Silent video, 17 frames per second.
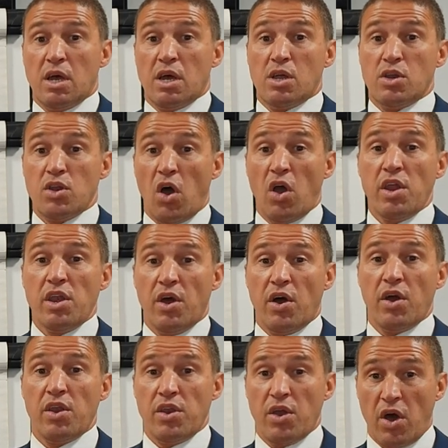
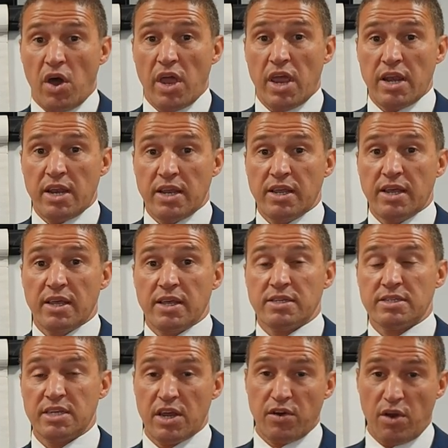999
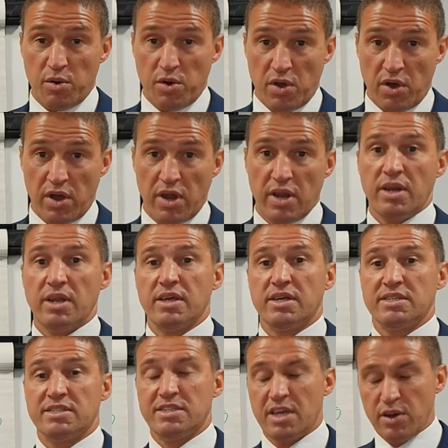
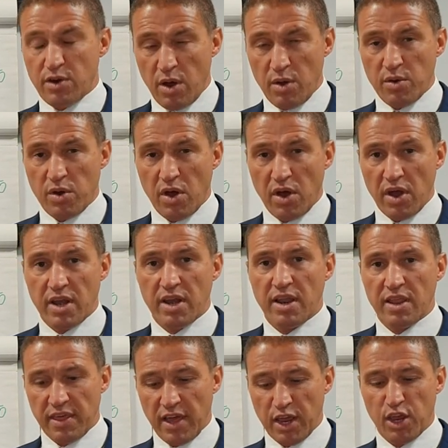
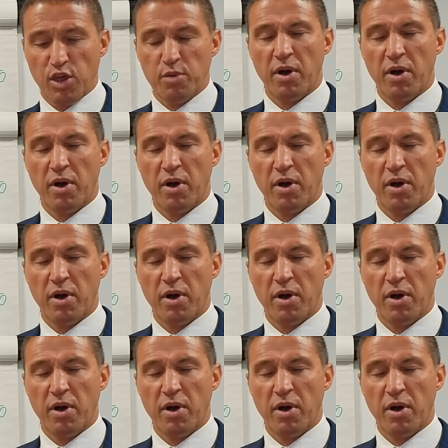0909. Thank you.